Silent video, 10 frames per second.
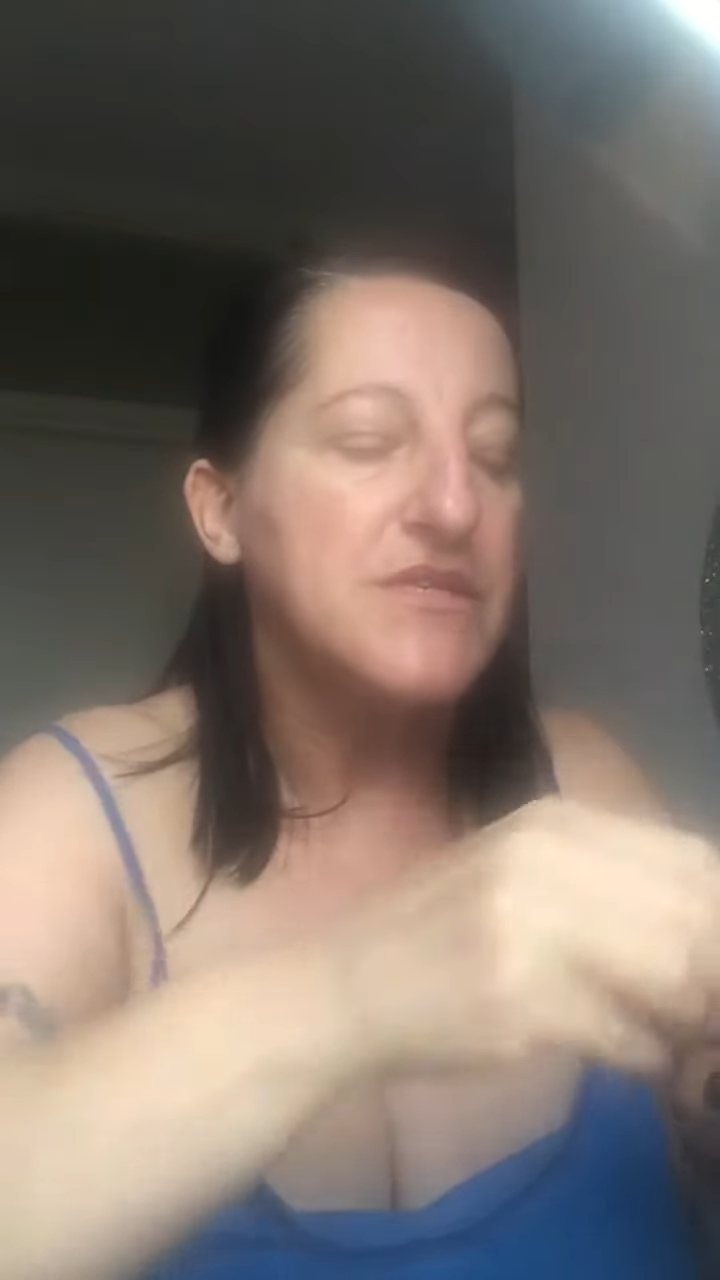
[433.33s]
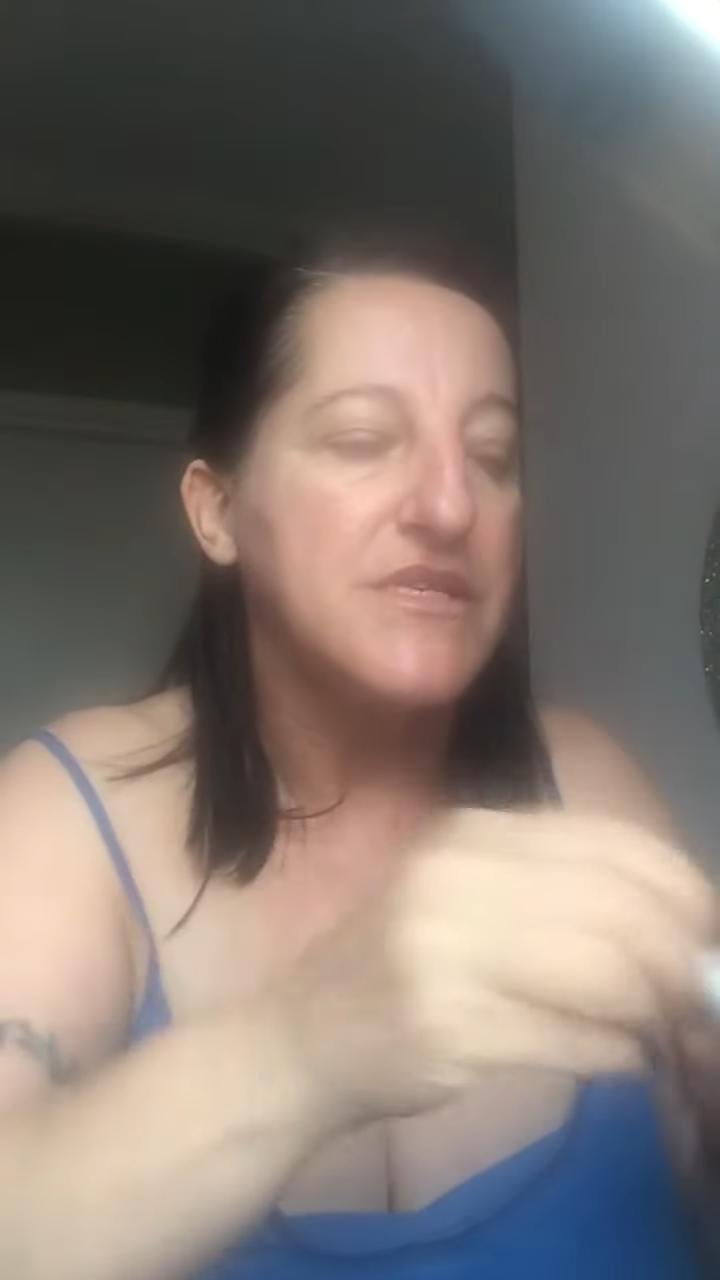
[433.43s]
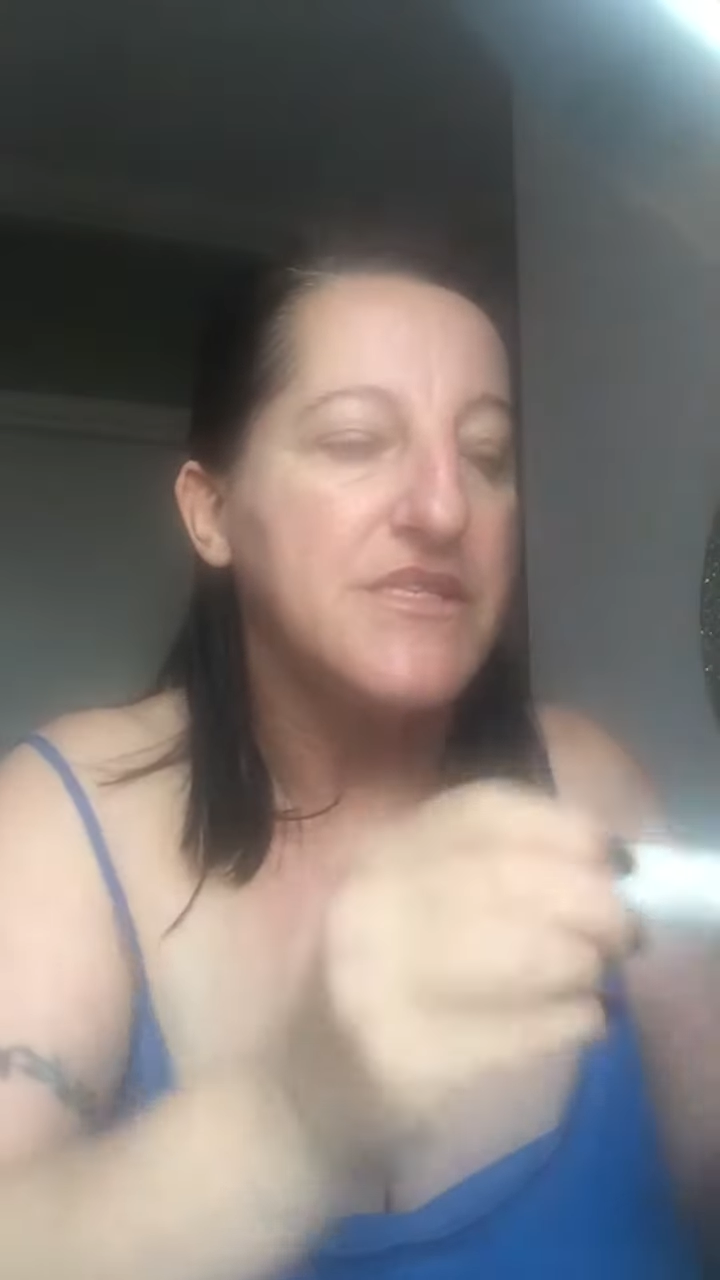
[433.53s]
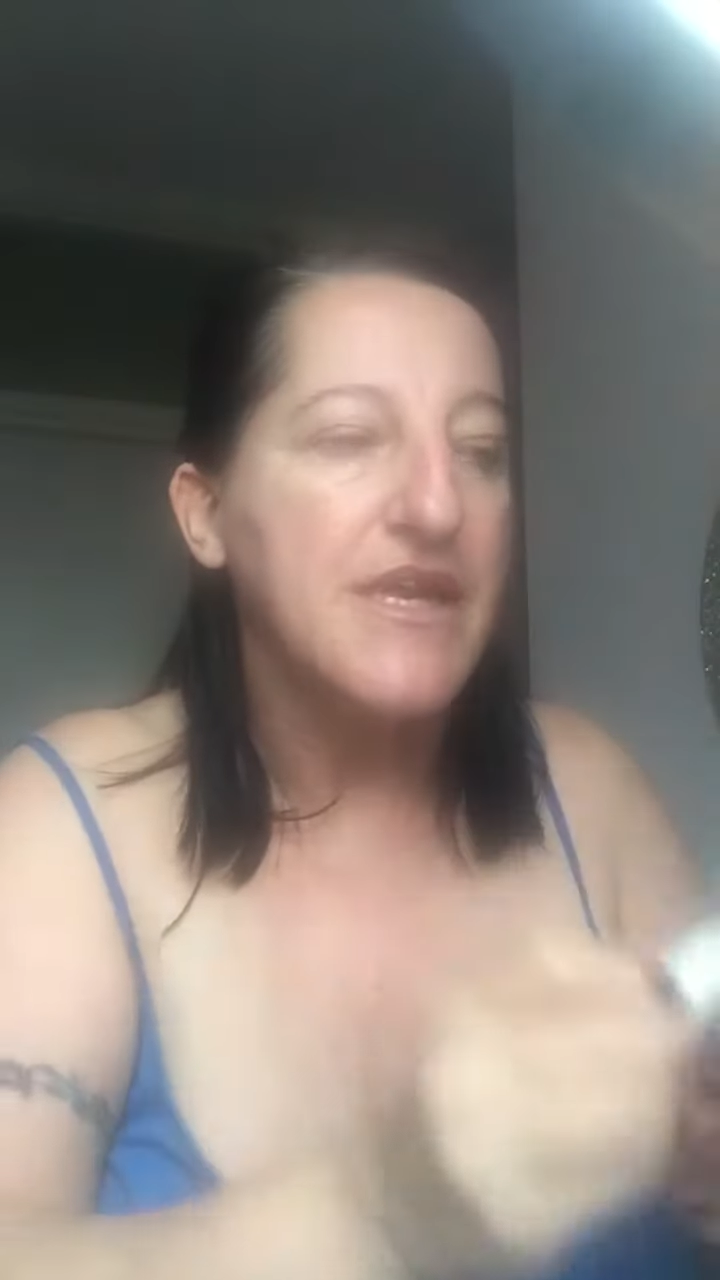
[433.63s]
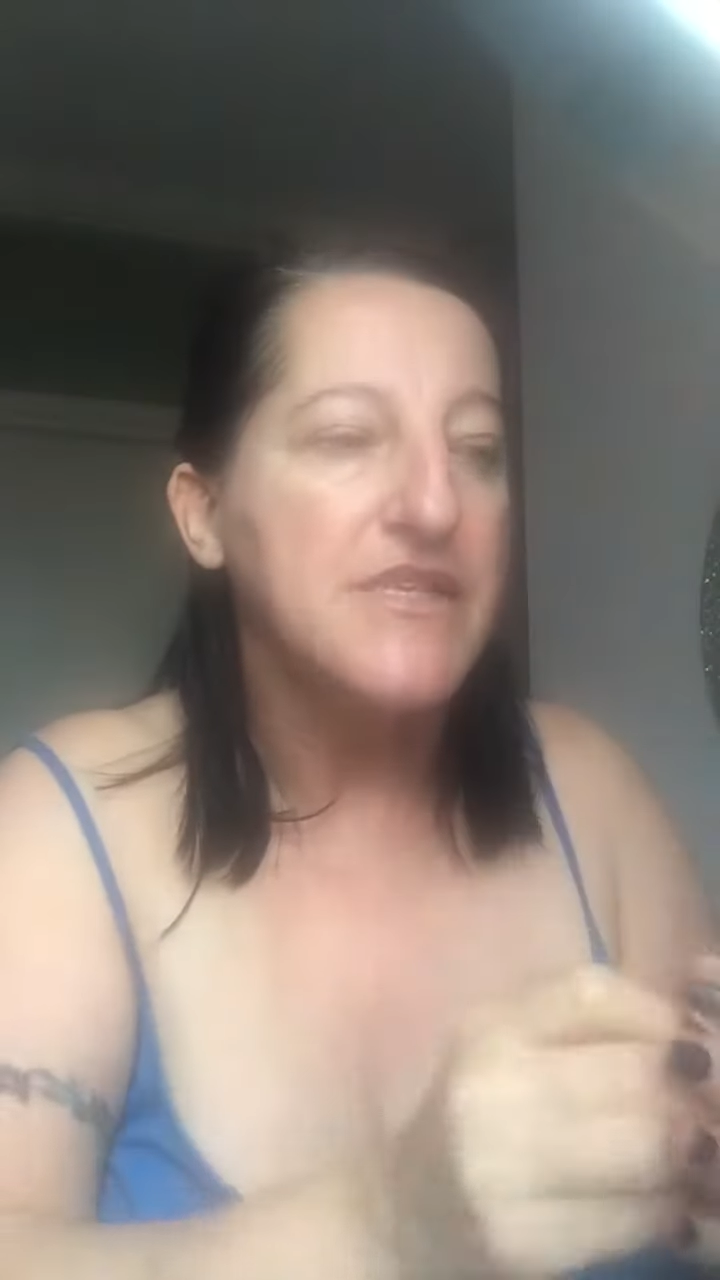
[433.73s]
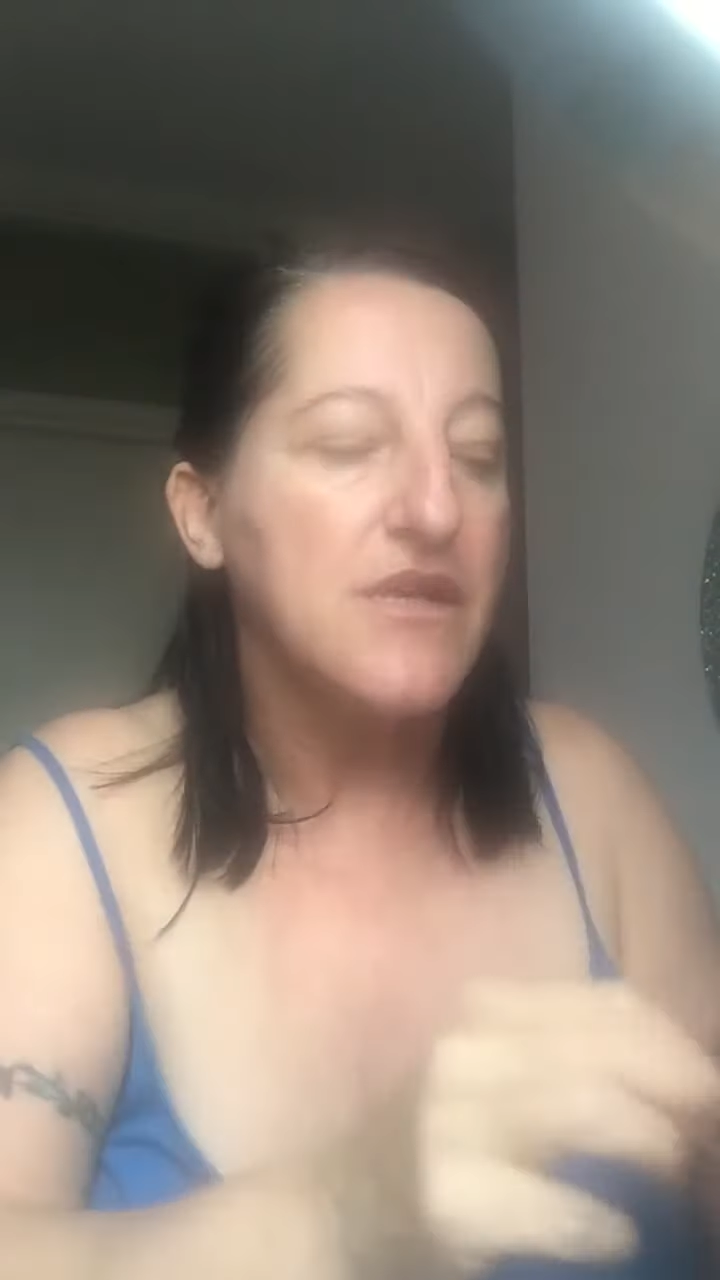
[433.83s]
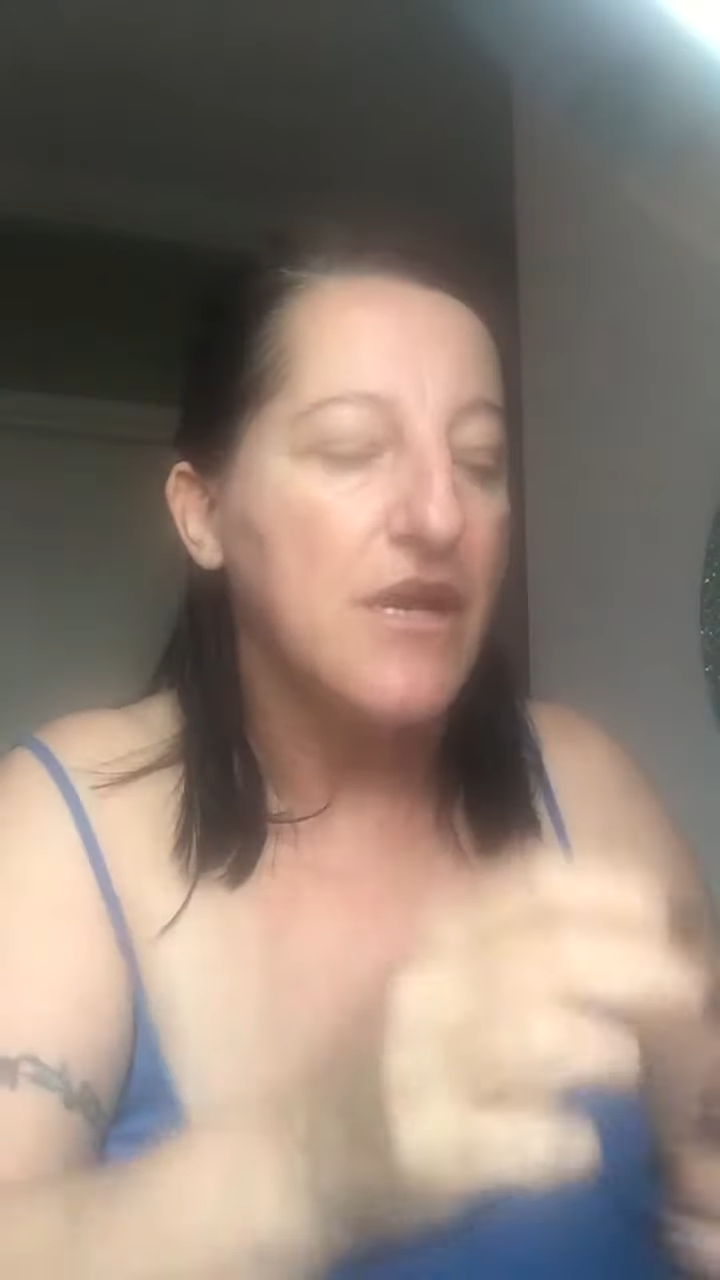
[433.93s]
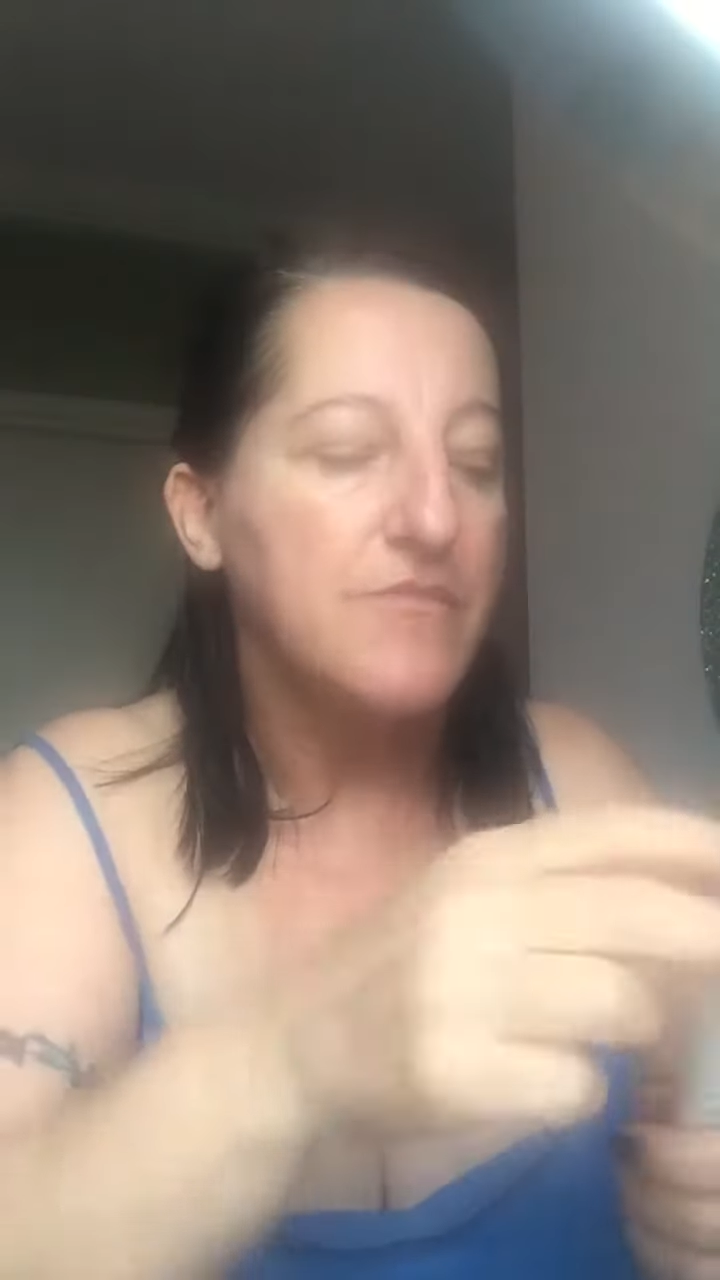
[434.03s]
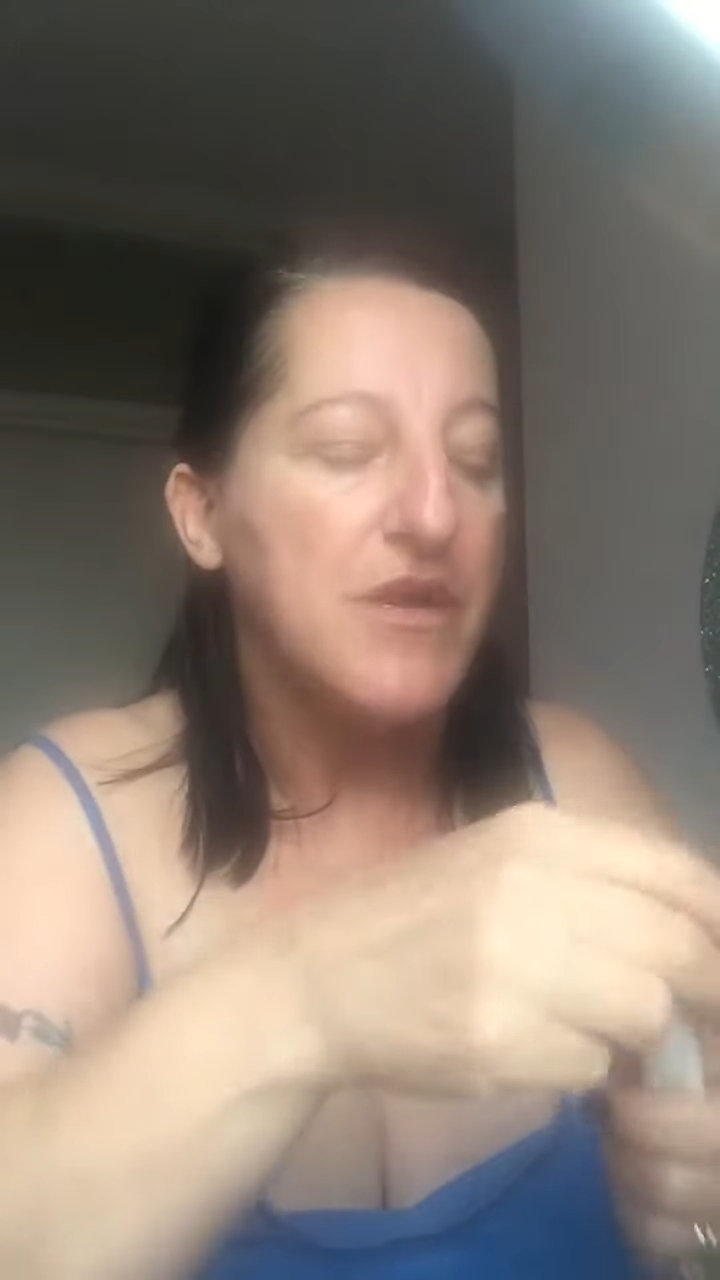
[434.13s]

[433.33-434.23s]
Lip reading: it's daytime,